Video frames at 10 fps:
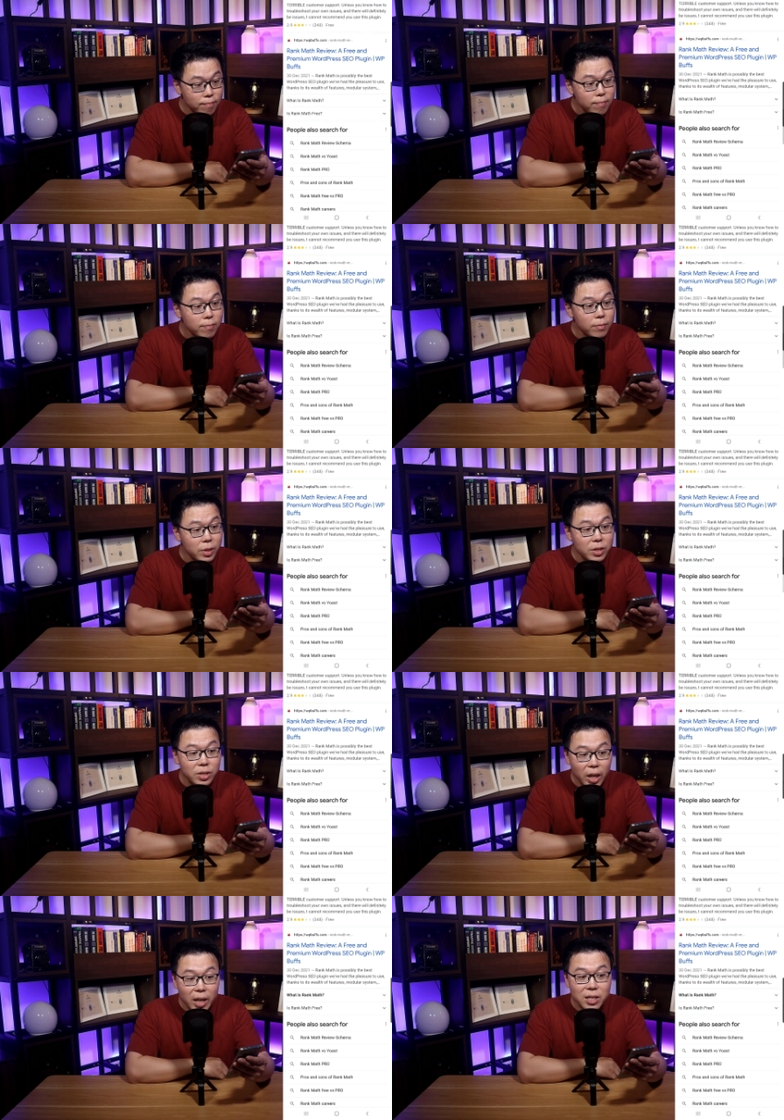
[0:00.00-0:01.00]
Hmm,
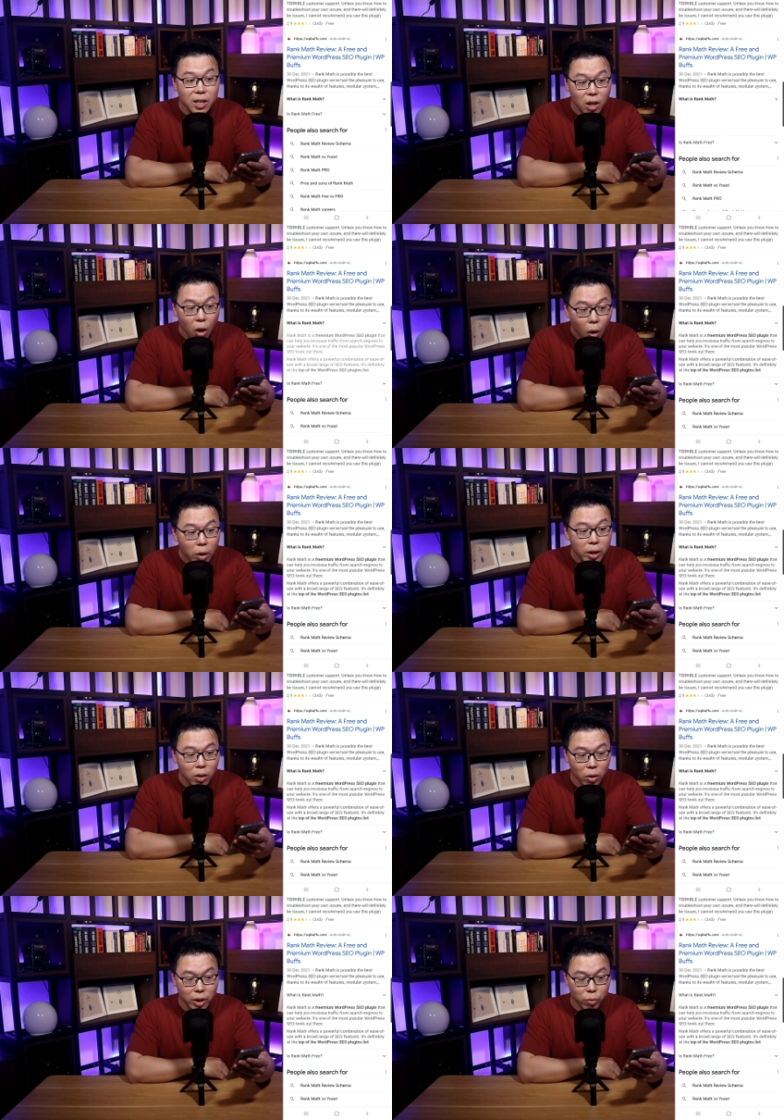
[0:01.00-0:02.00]
this site has an
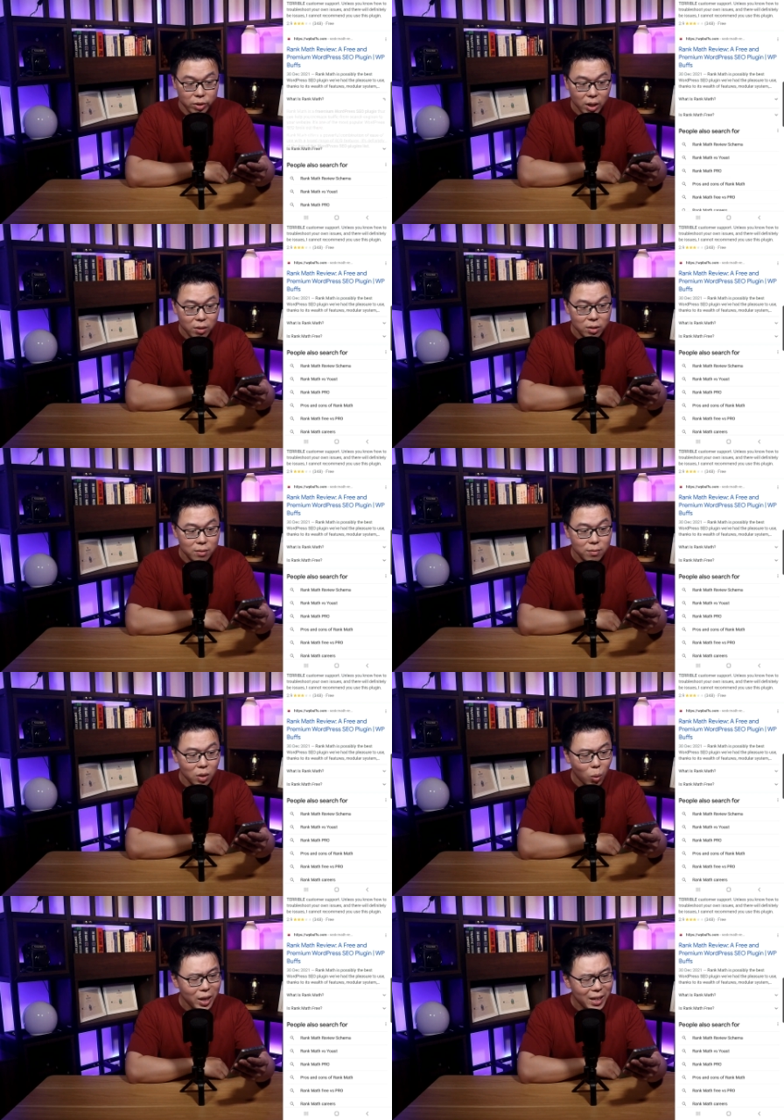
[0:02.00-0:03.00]
accordion on their results.
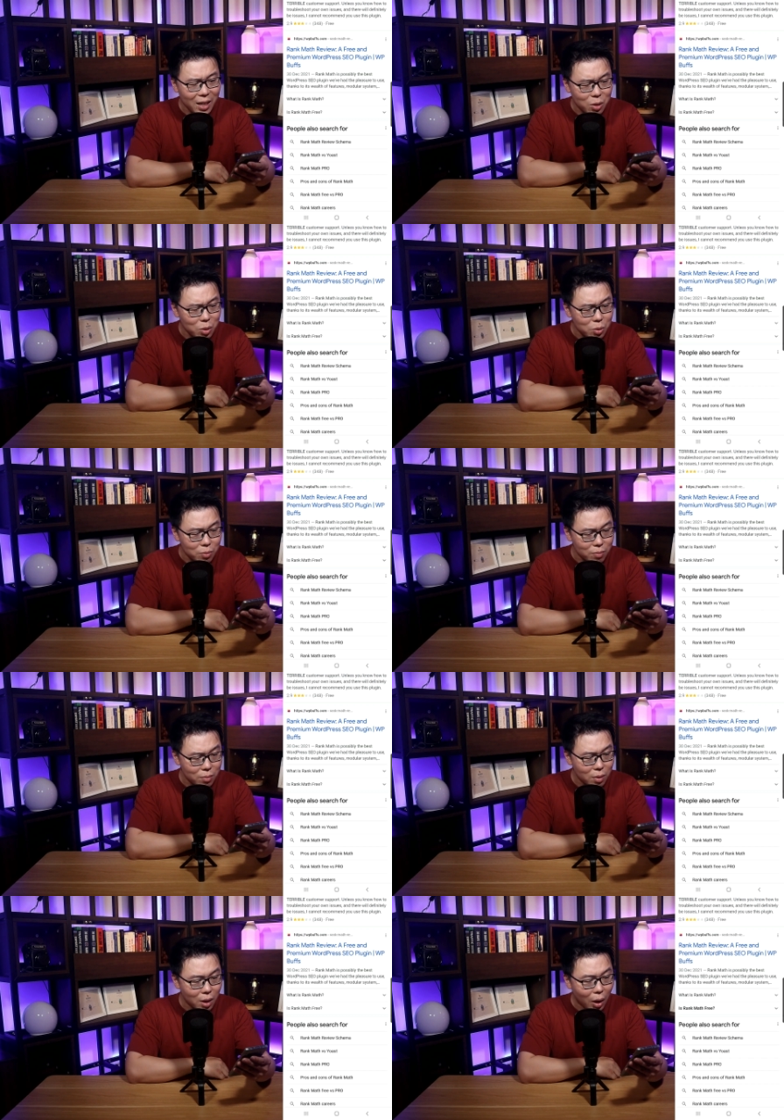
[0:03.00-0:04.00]
What did they do?
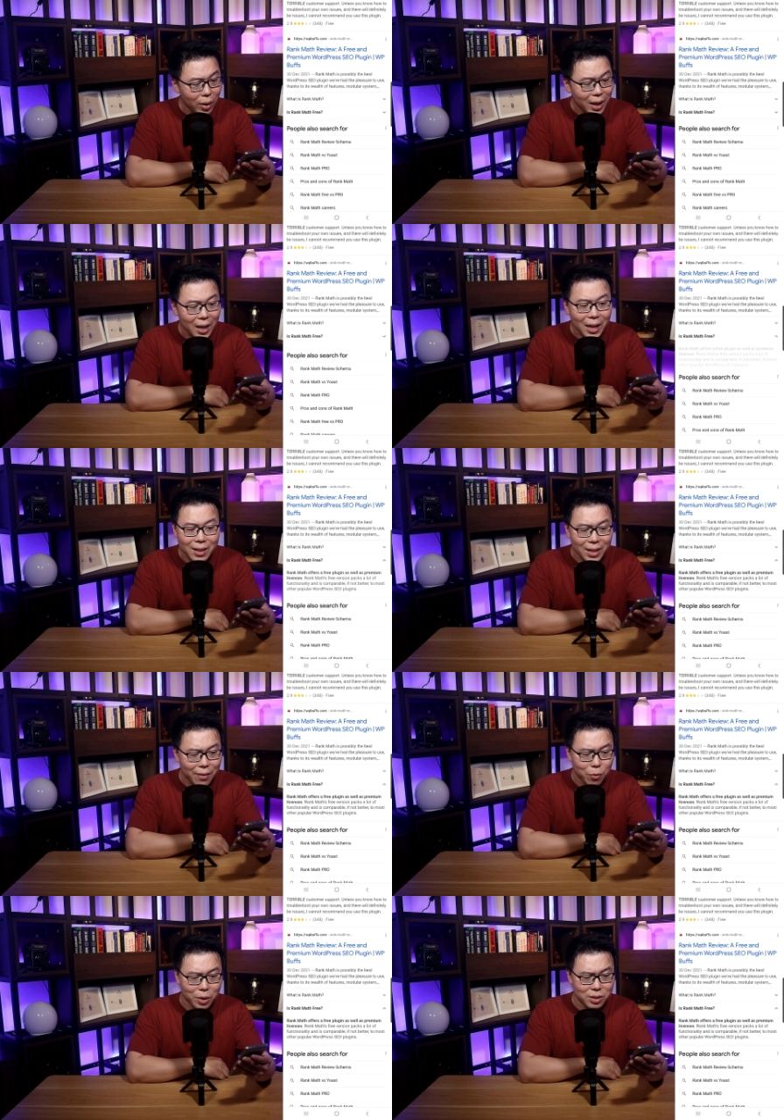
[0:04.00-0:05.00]
How can I
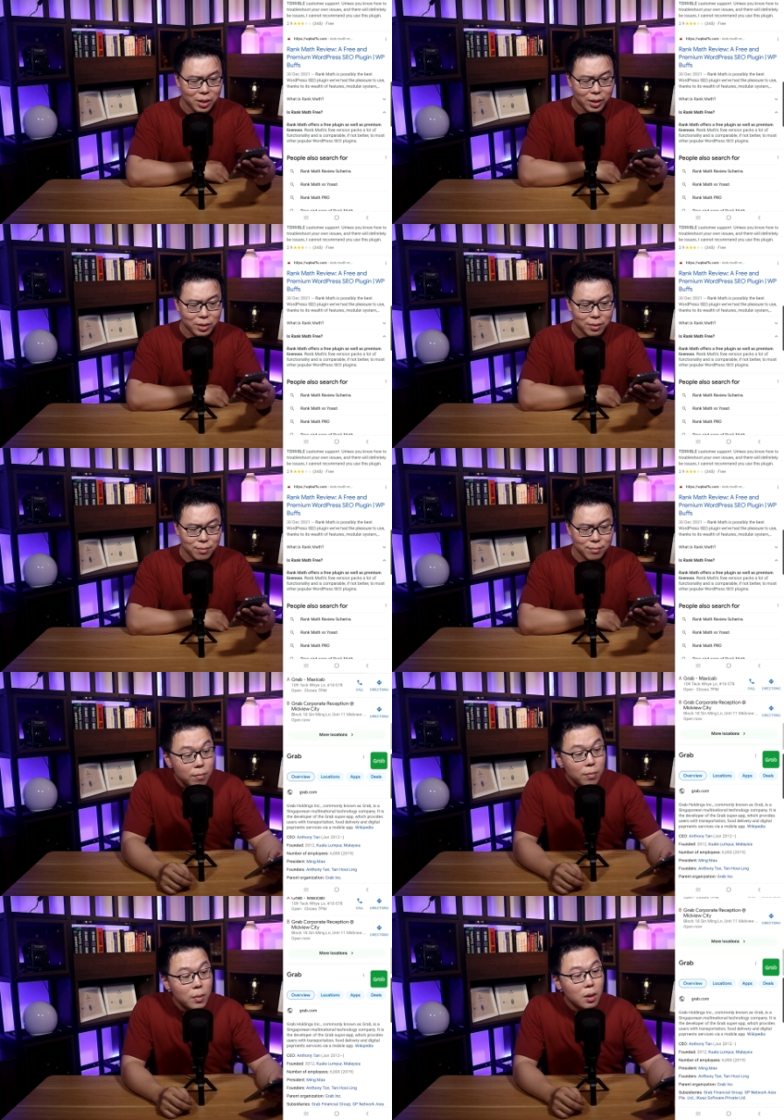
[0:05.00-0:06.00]
get that for my site?
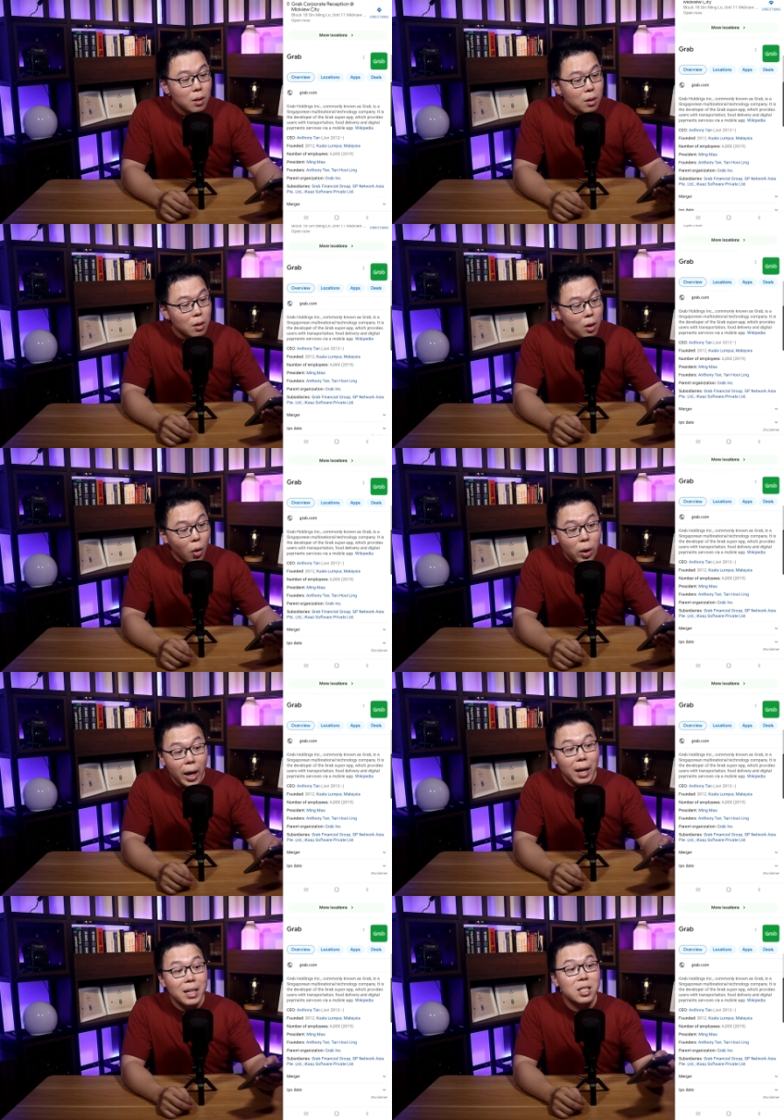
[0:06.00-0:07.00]

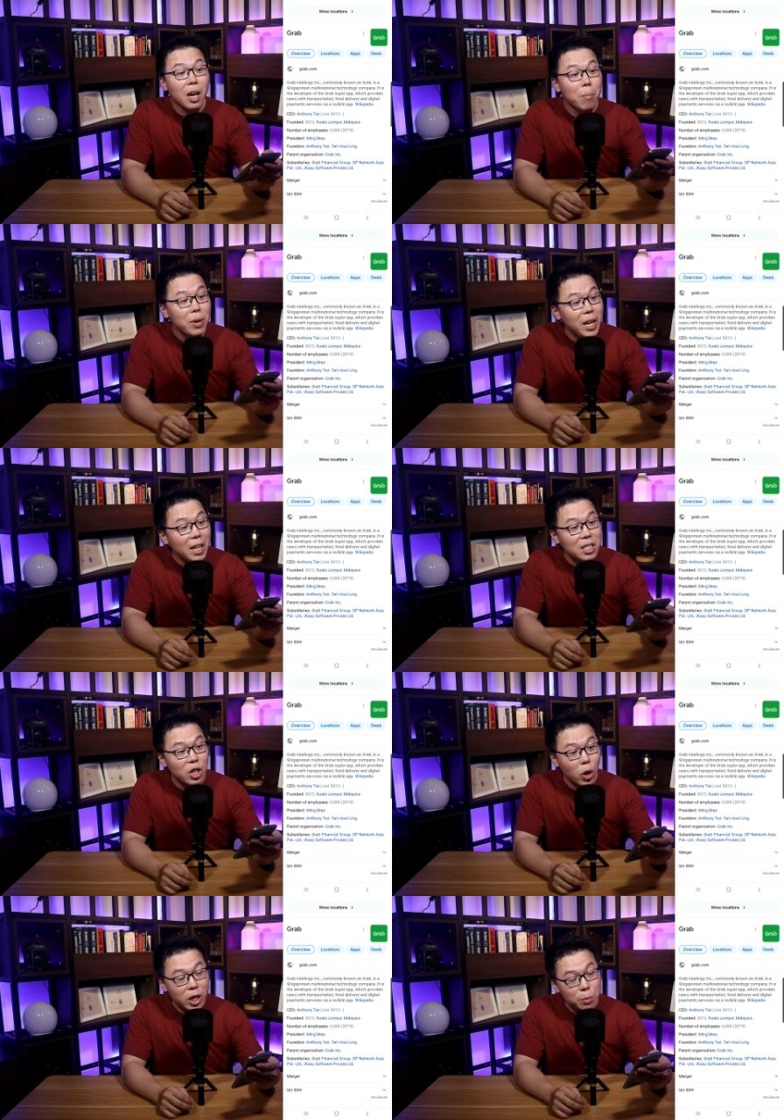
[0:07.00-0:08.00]
Okay, this company
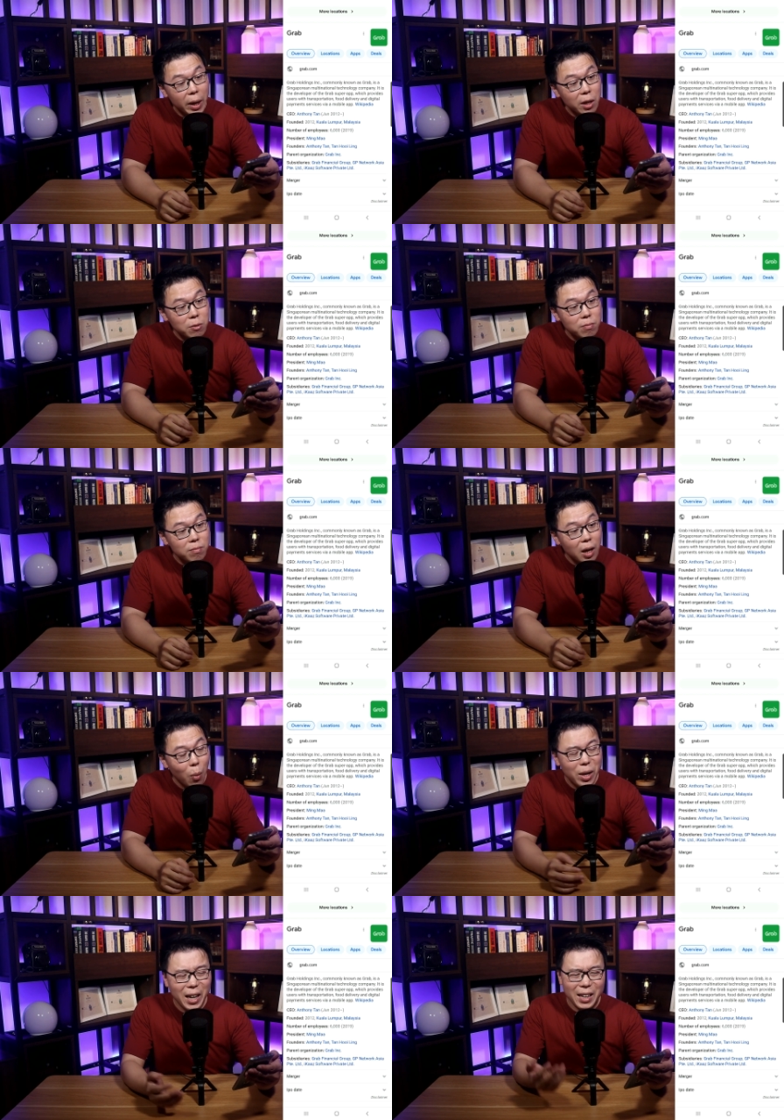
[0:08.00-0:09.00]
has a knowledge panel.
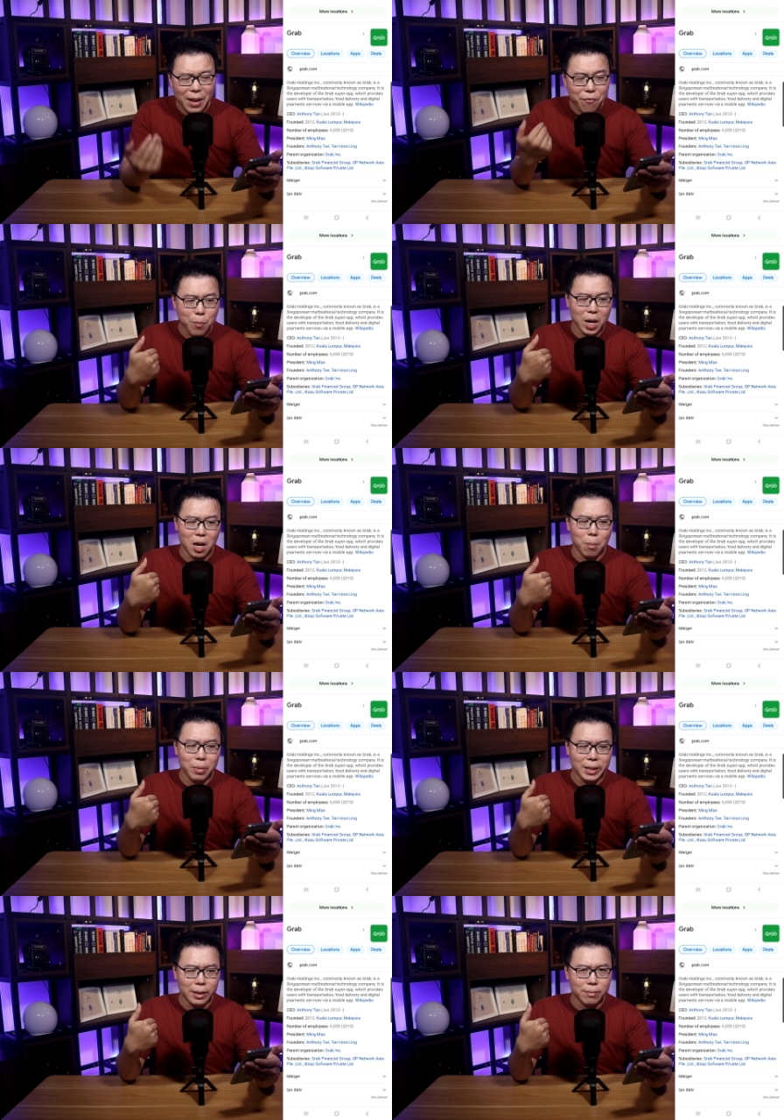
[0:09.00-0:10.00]
I want to get that for my
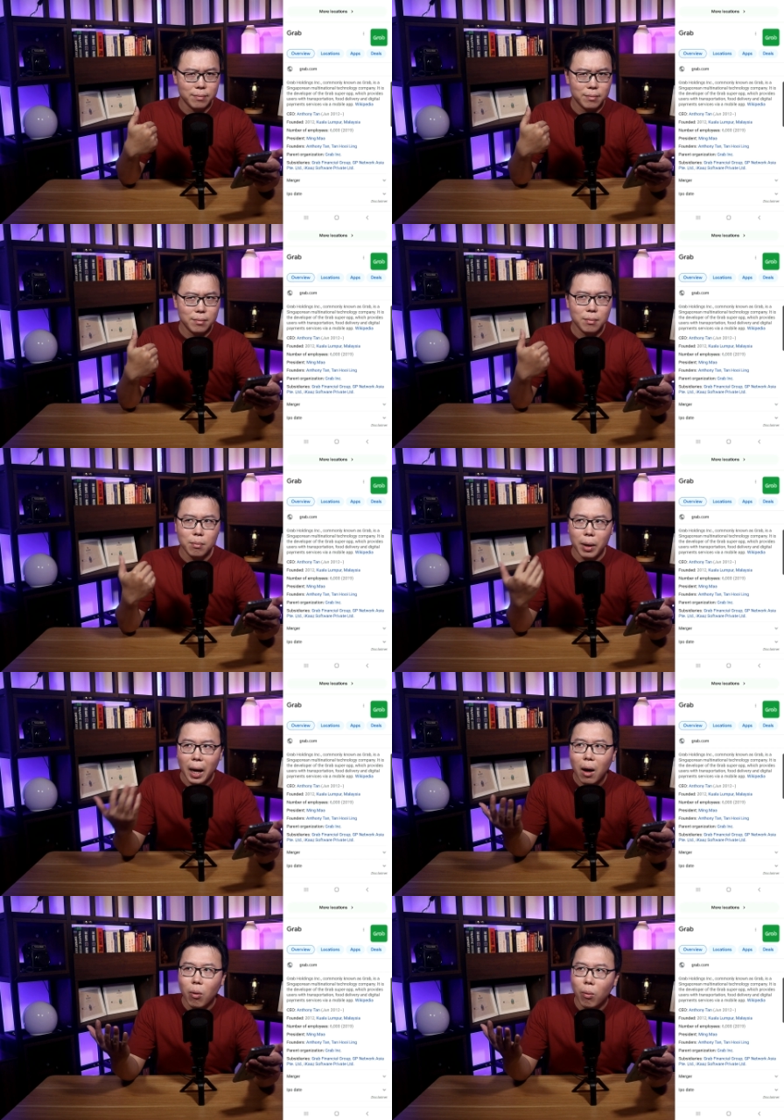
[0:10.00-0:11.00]
company.
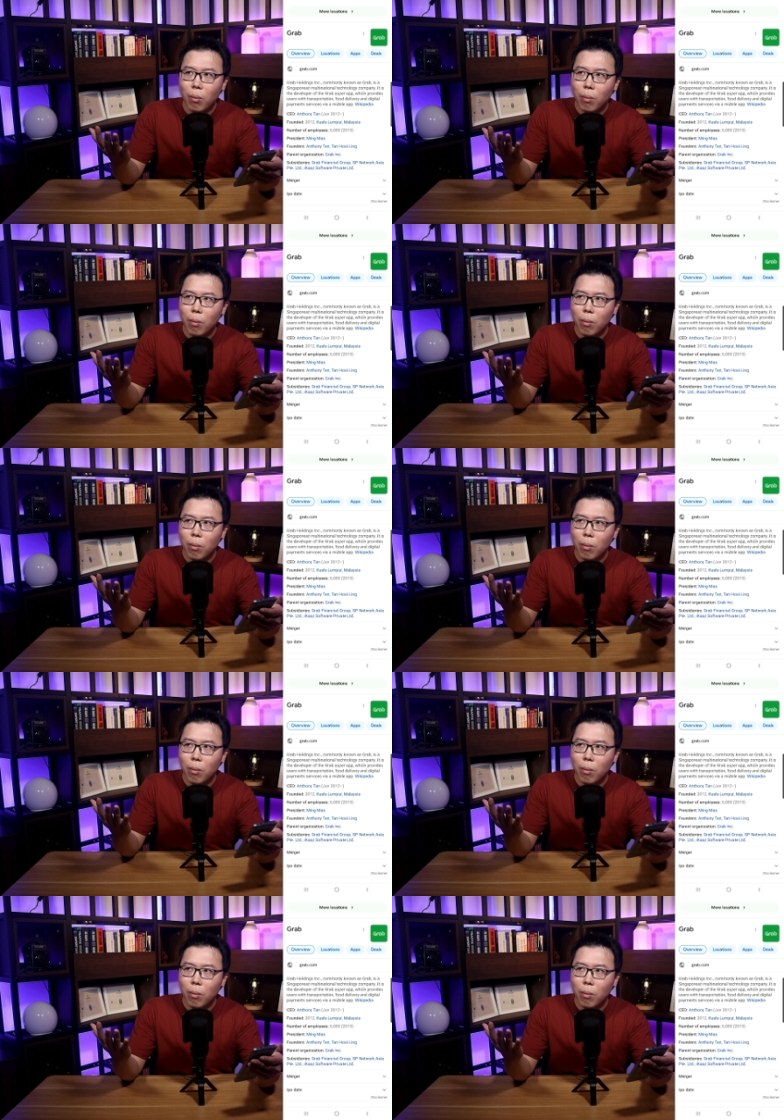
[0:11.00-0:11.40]
But how?